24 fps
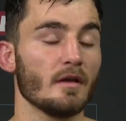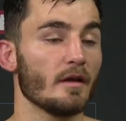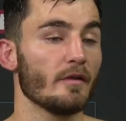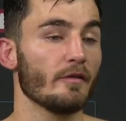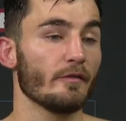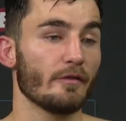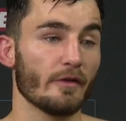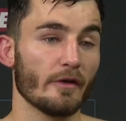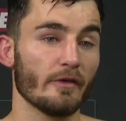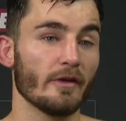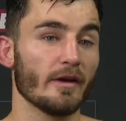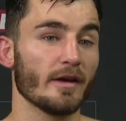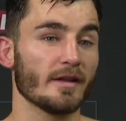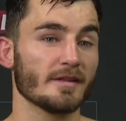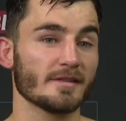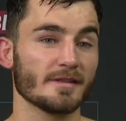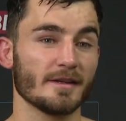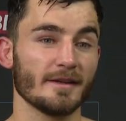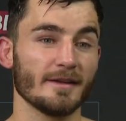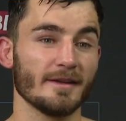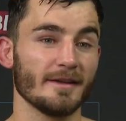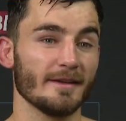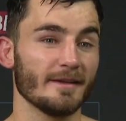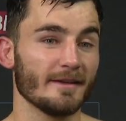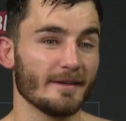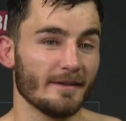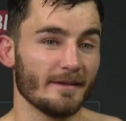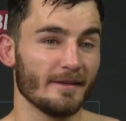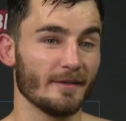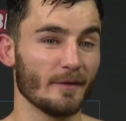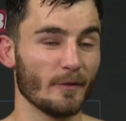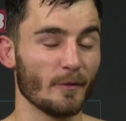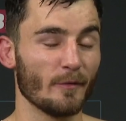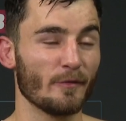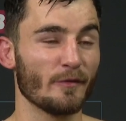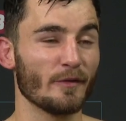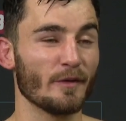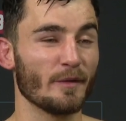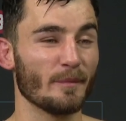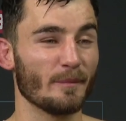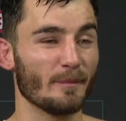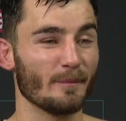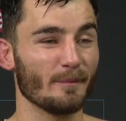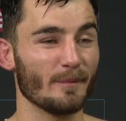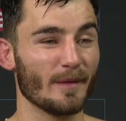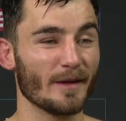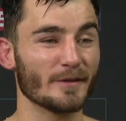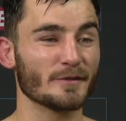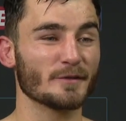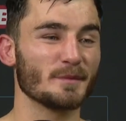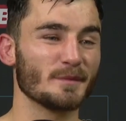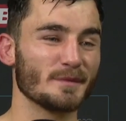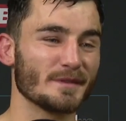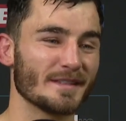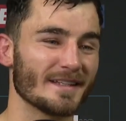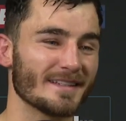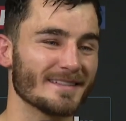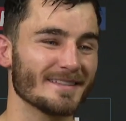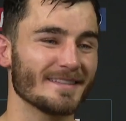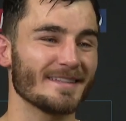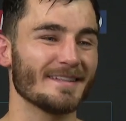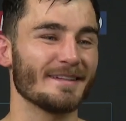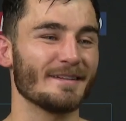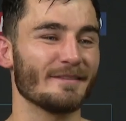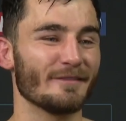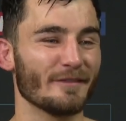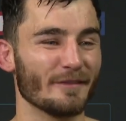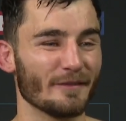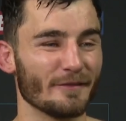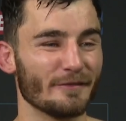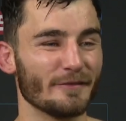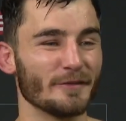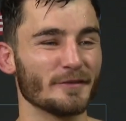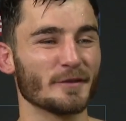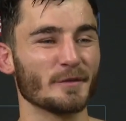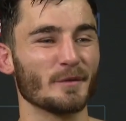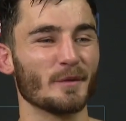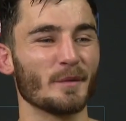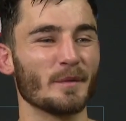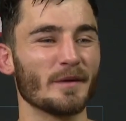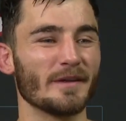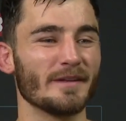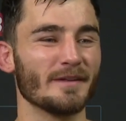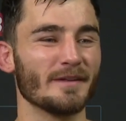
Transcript: very excited, and hopefully Matchroom is excited for the future with me.